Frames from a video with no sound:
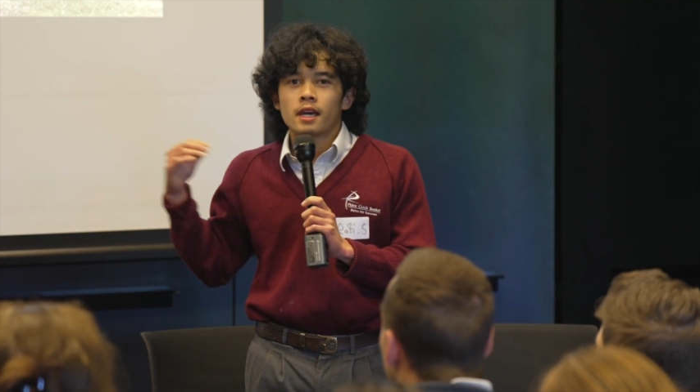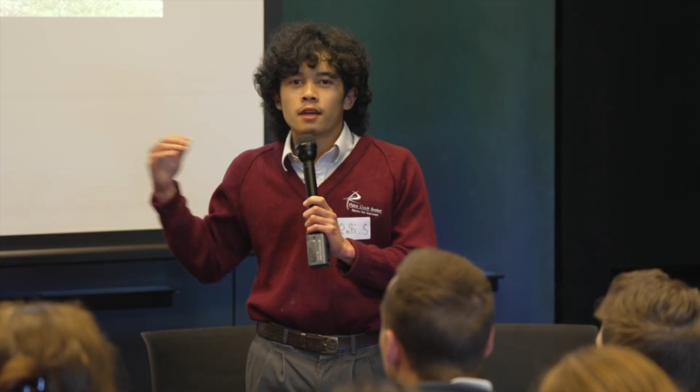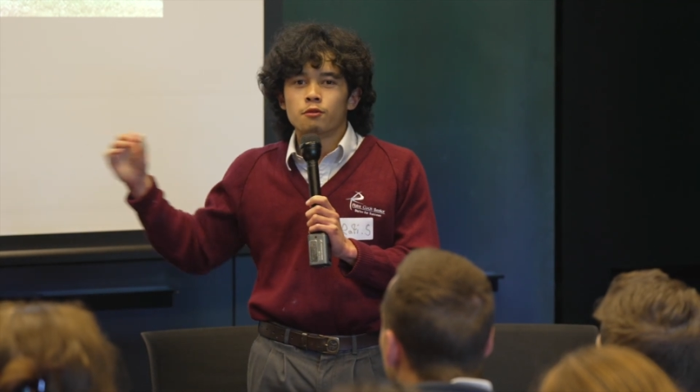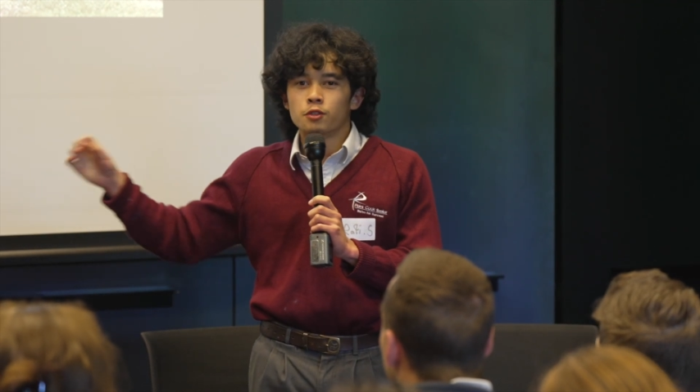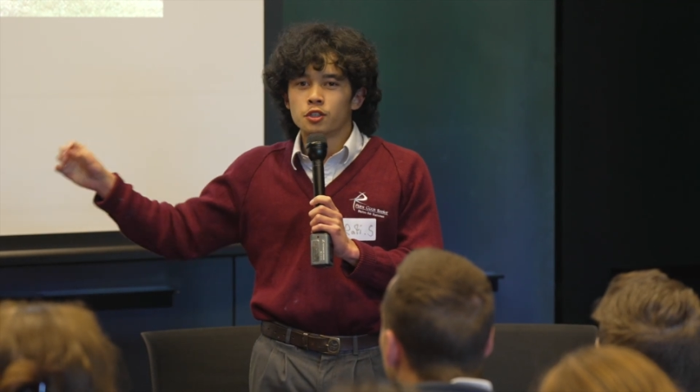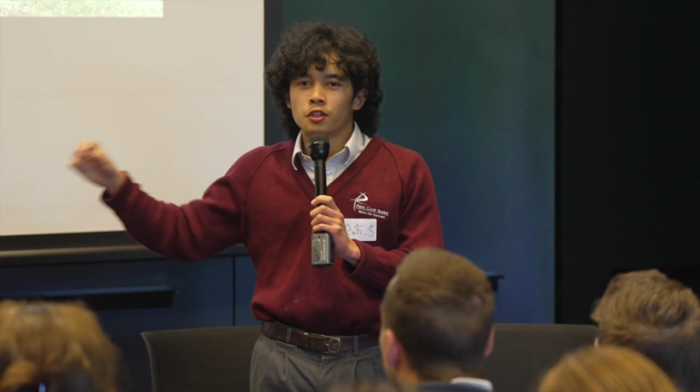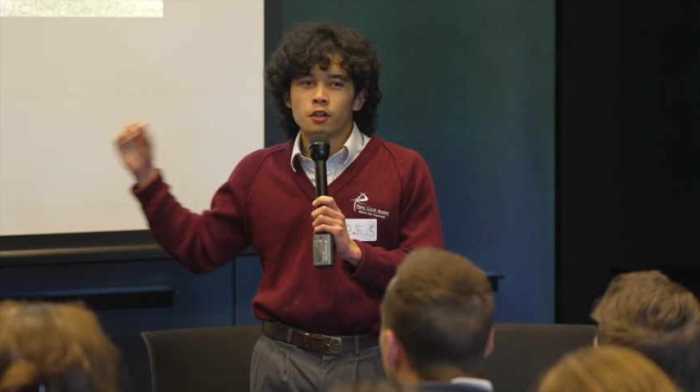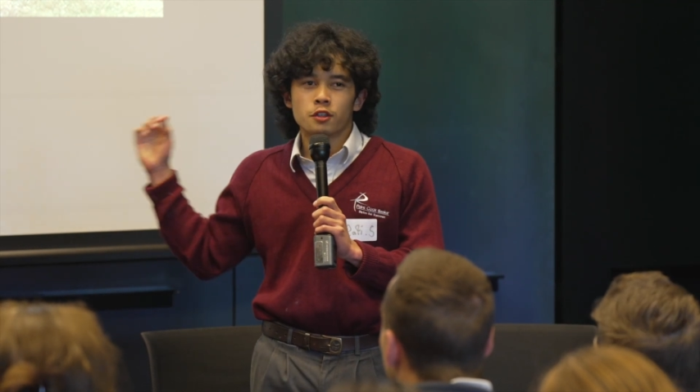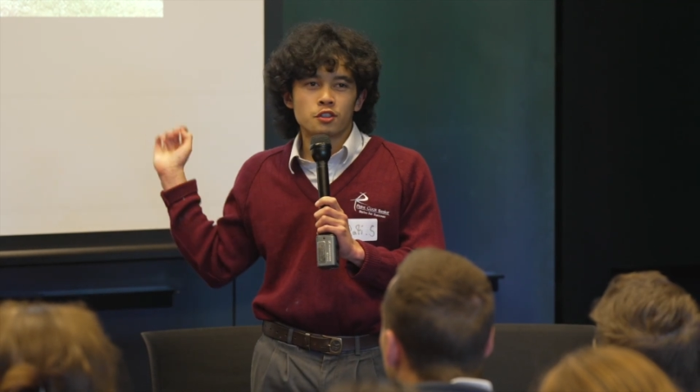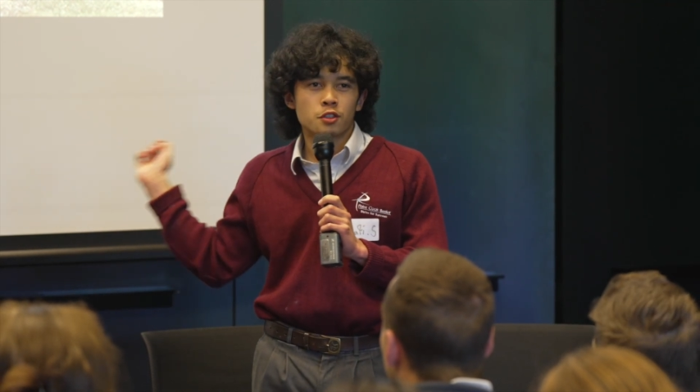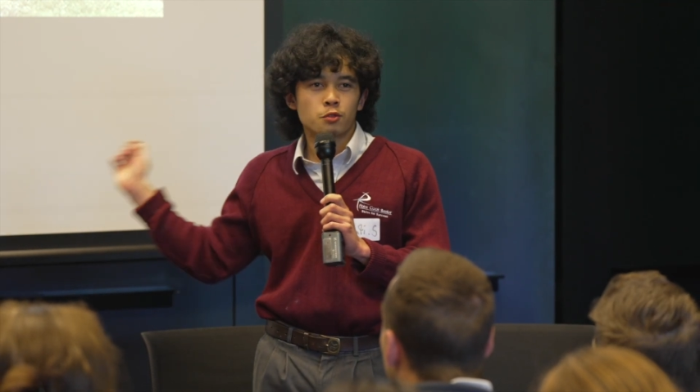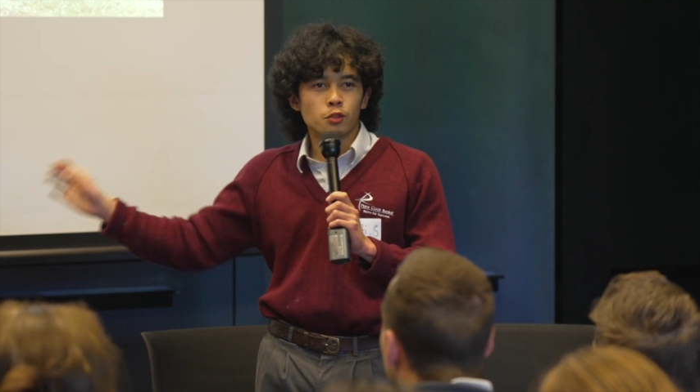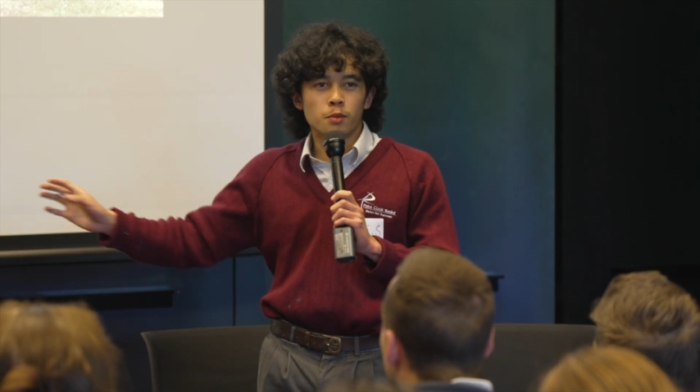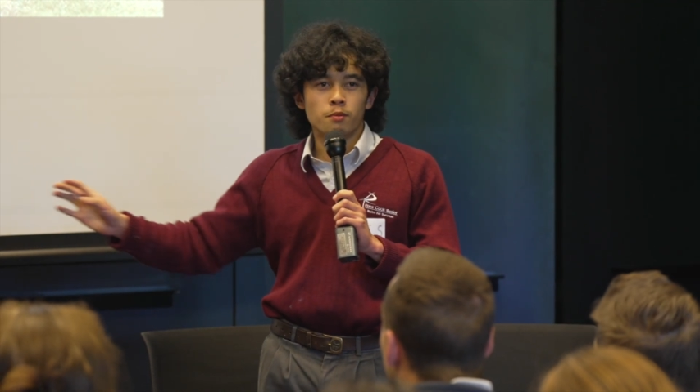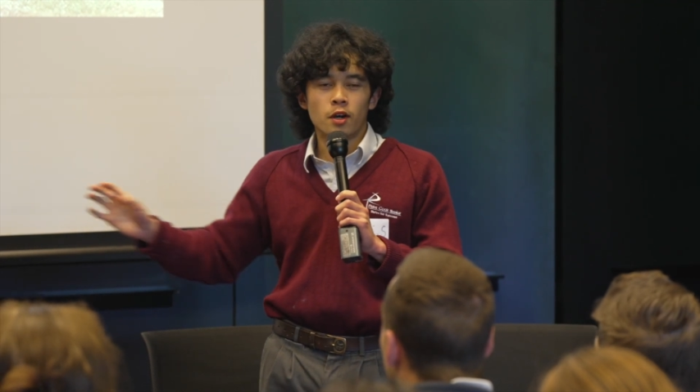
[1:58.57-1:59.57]
which are
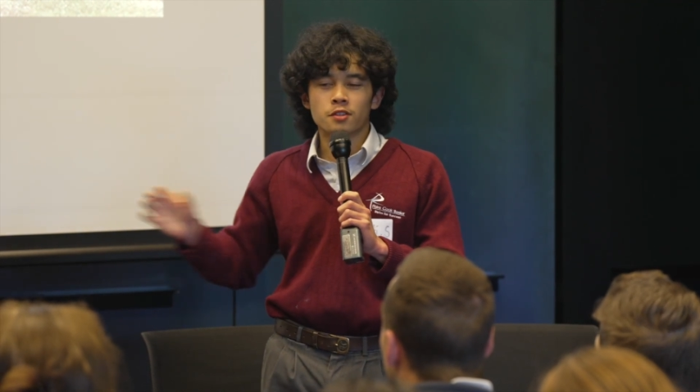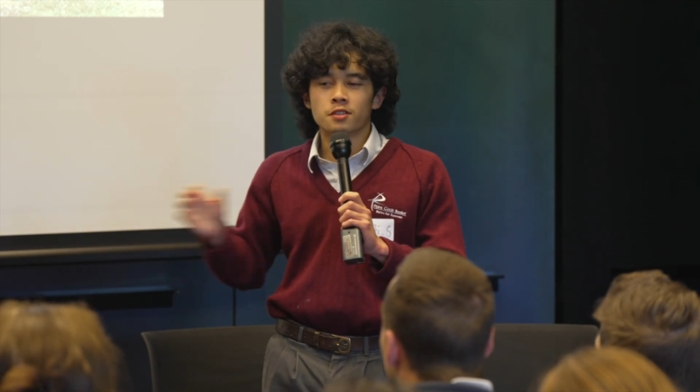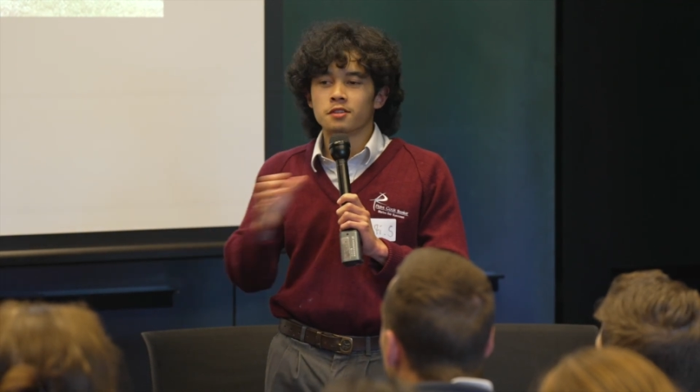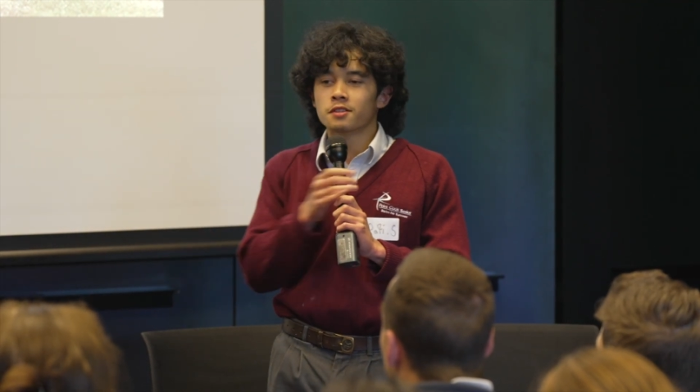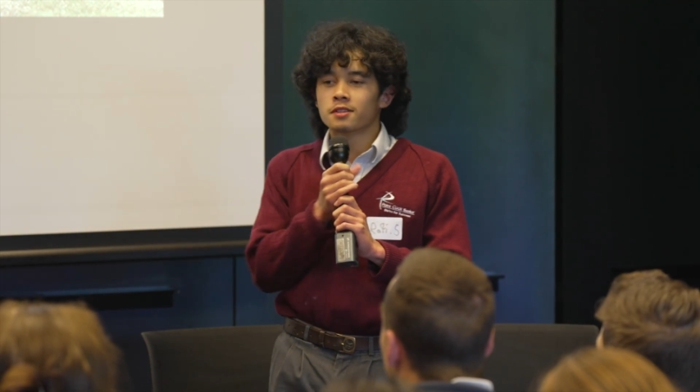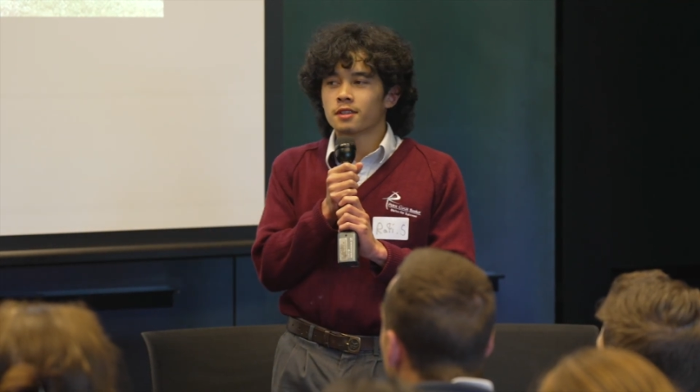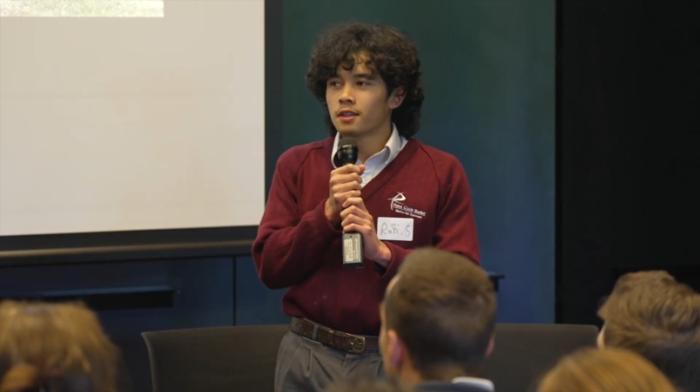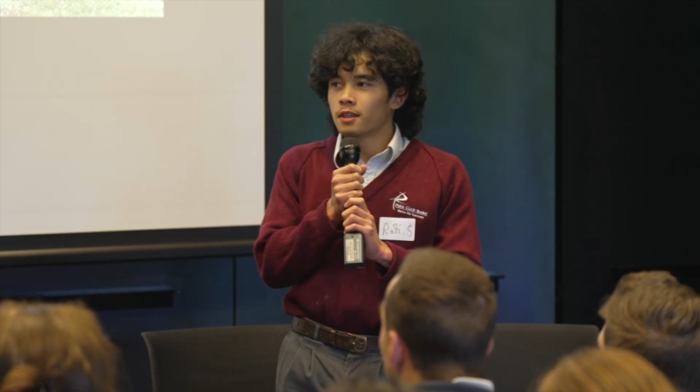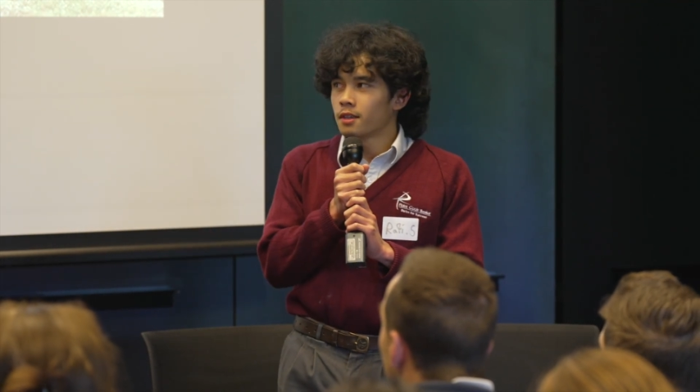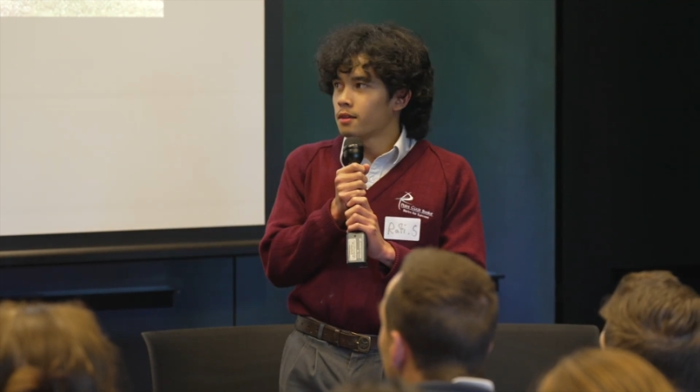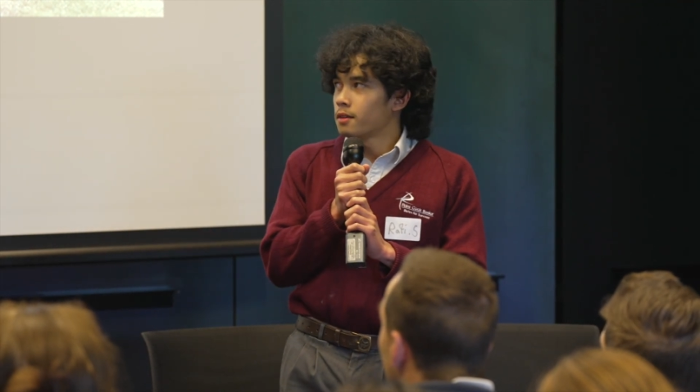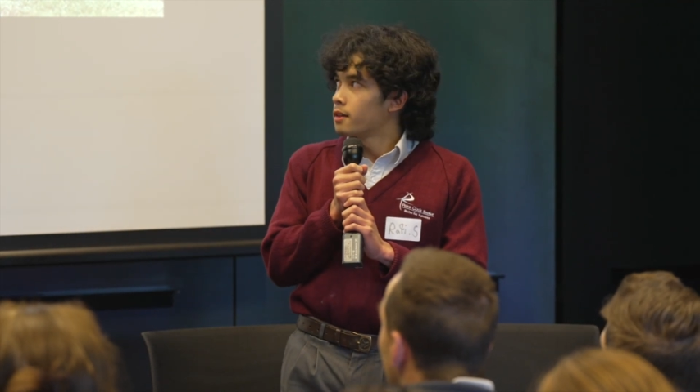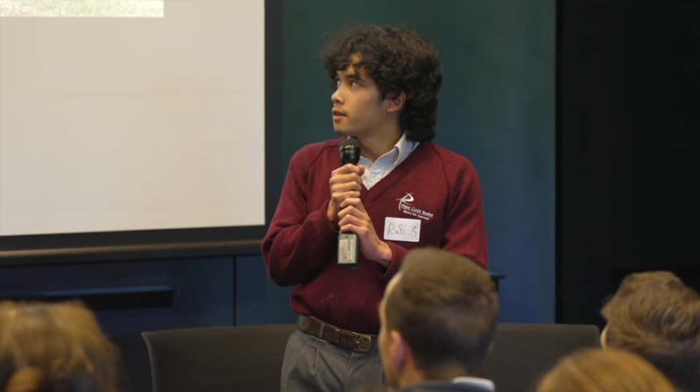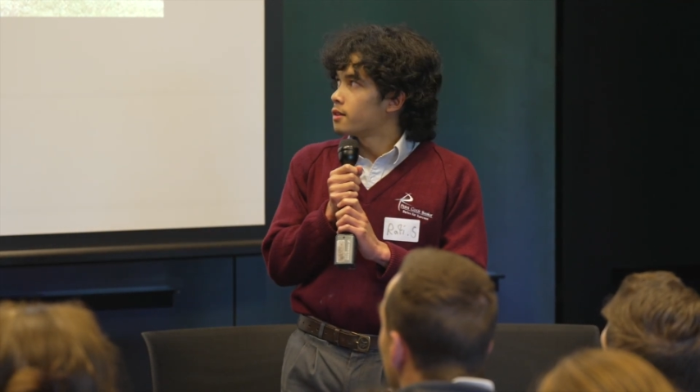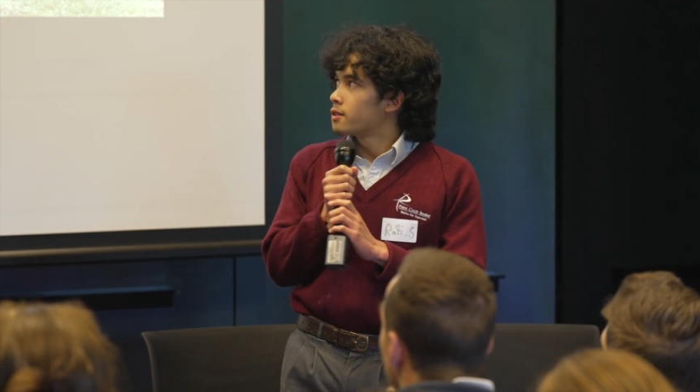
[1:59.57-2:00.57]
just wooden boxes.
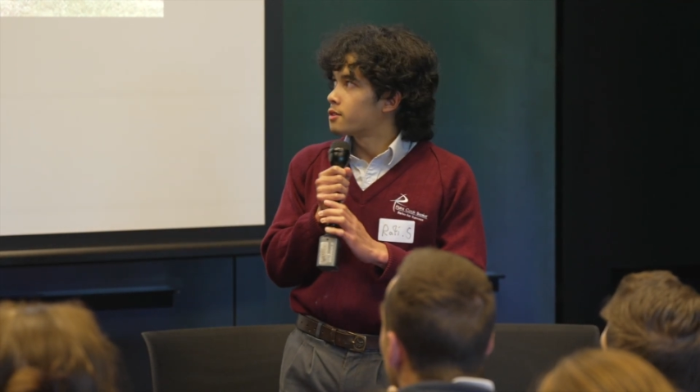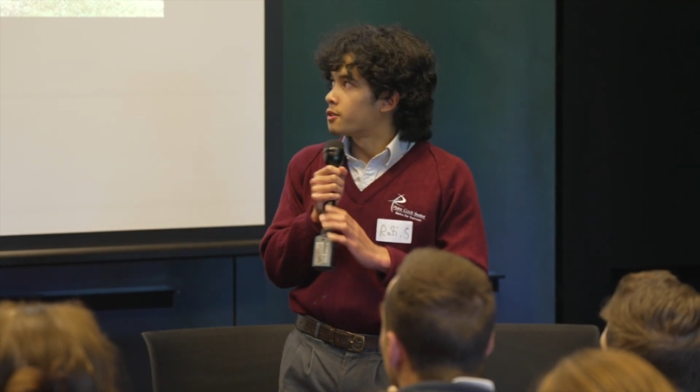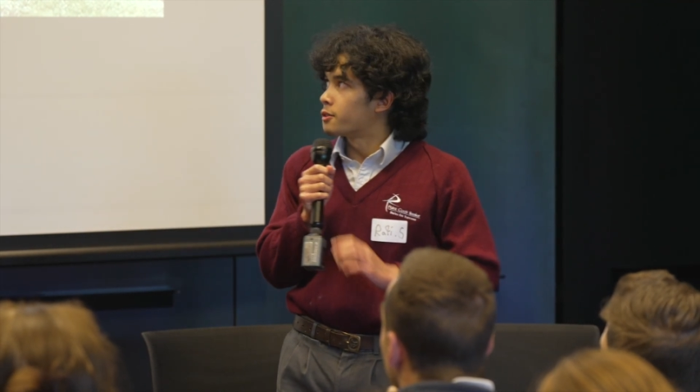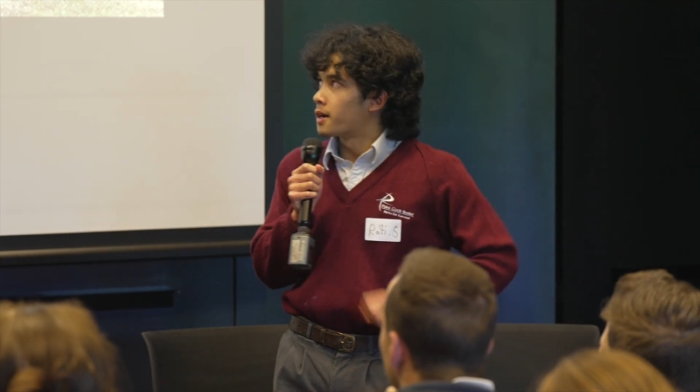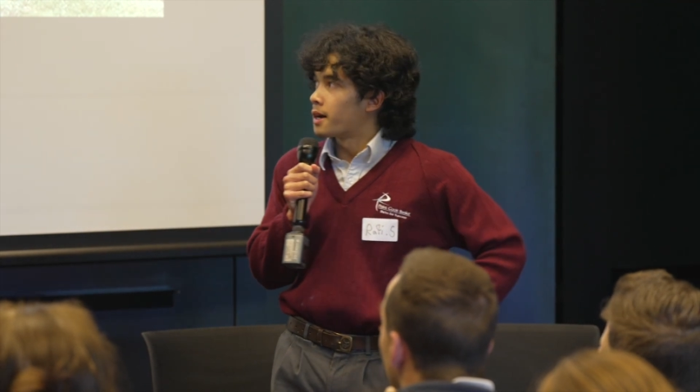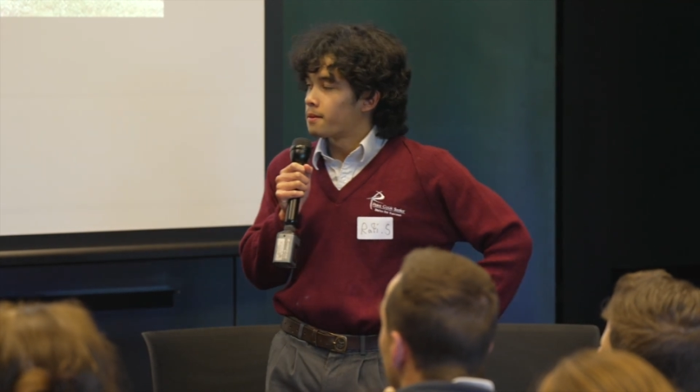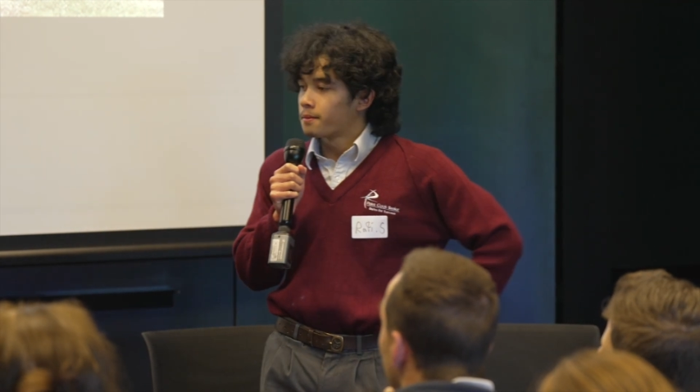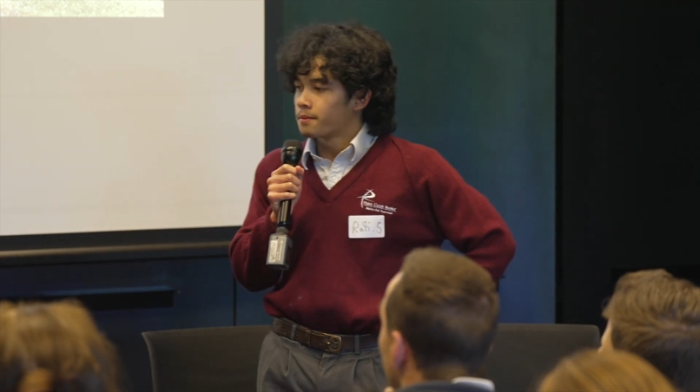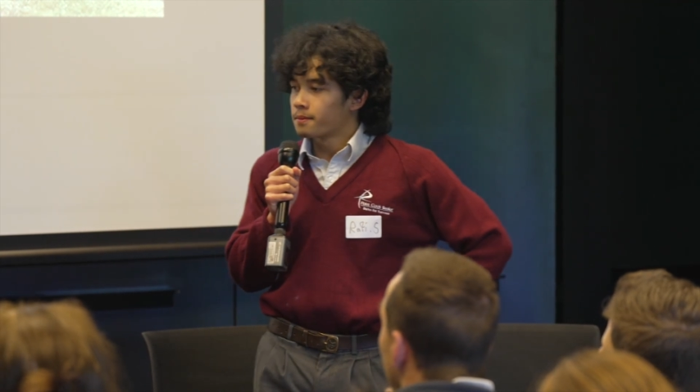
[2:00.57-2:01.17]
So yeah.